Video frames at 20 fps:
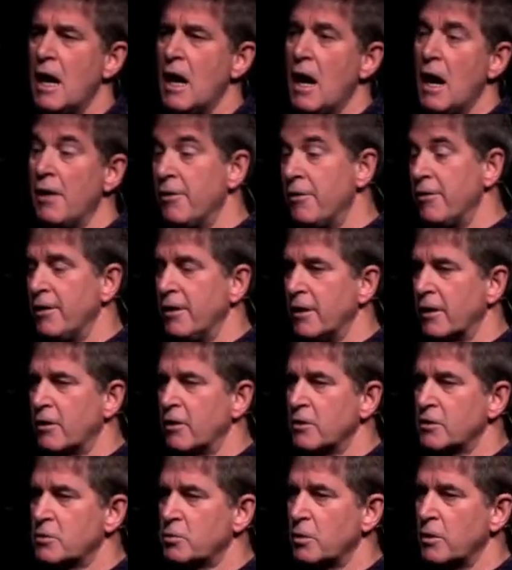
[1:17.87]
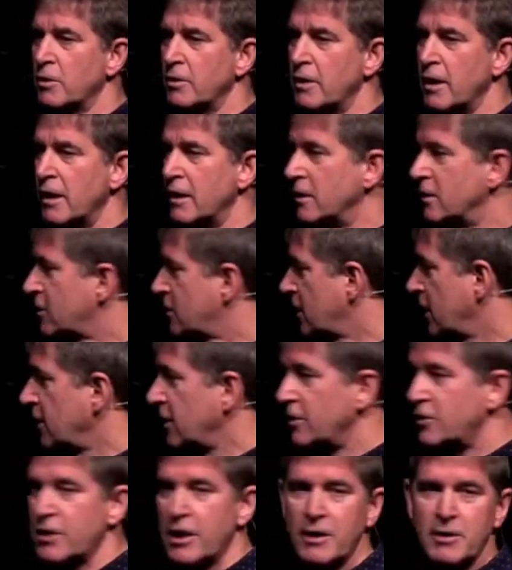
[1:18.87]
uh, other than a curse word, as
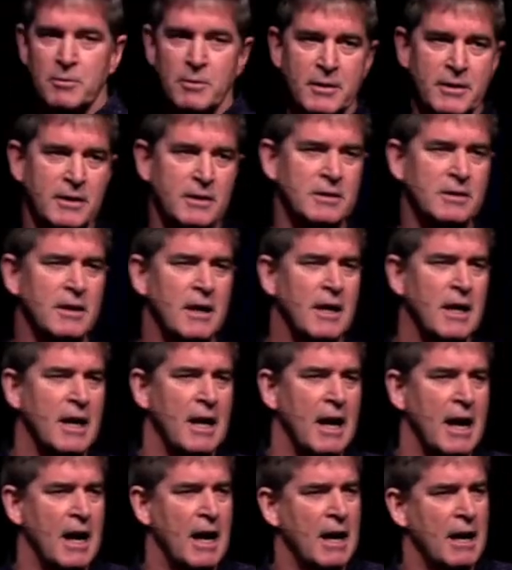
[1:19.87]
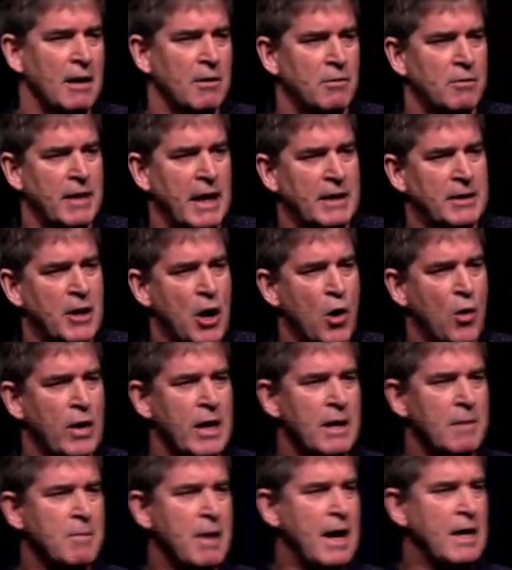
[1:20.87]
Cindy shared with us, uh, they
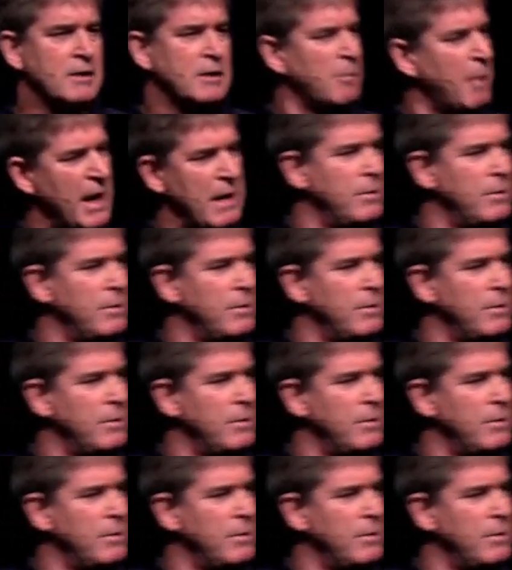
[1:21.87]
know him as a